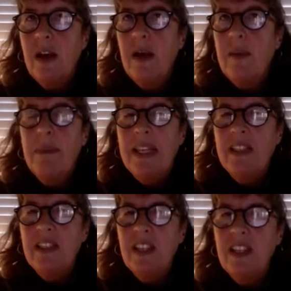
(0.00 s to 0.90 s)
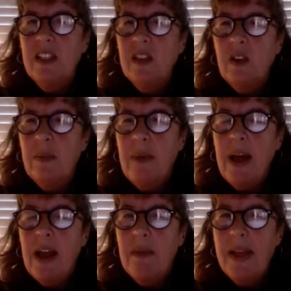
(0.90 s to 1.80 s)
basis or on a
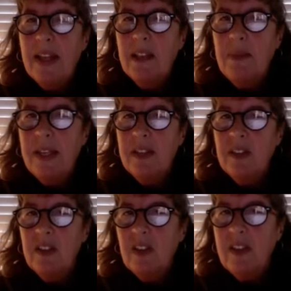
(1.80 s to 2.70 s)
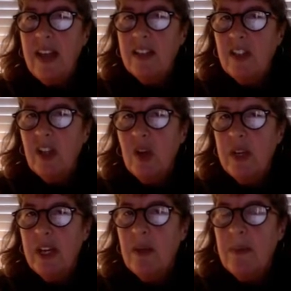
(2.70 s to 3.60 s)
biomass basis. So that's shown
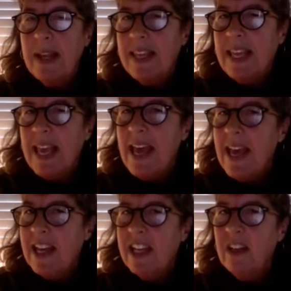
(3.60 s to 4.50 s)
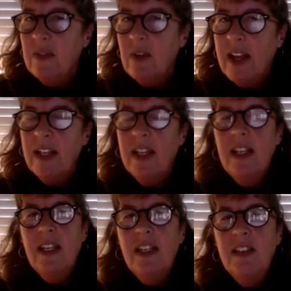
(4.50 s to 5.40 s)
here by the N, right?
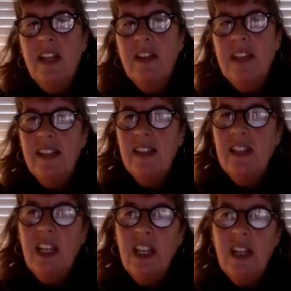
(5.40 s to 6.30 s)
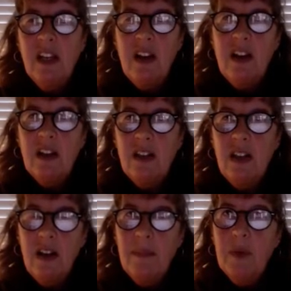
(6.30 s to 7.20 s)
Cell density and our
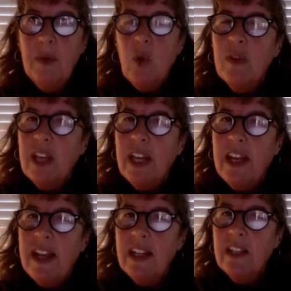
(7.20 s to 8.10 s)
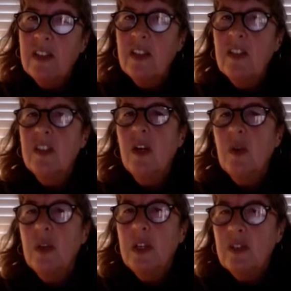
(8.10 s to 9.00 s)
growth kinetics. So
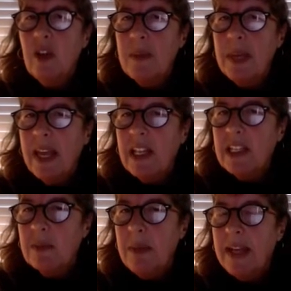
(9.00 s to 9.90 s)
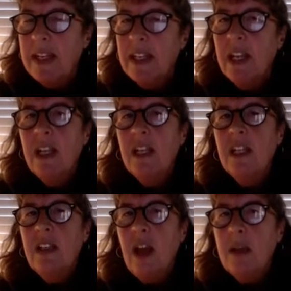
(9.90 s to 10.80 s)
here's our Michaelis-Menten times our